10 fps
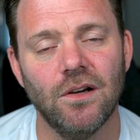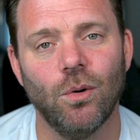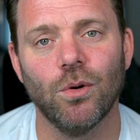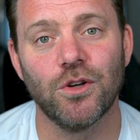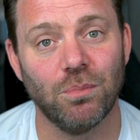
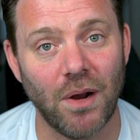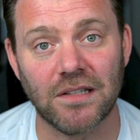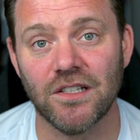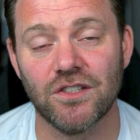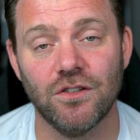or your
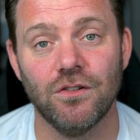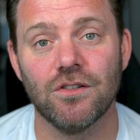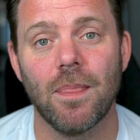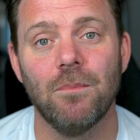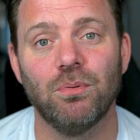practitioners
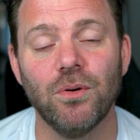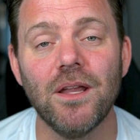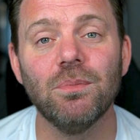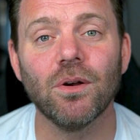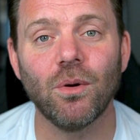
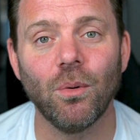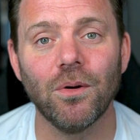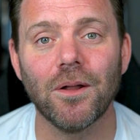pre-record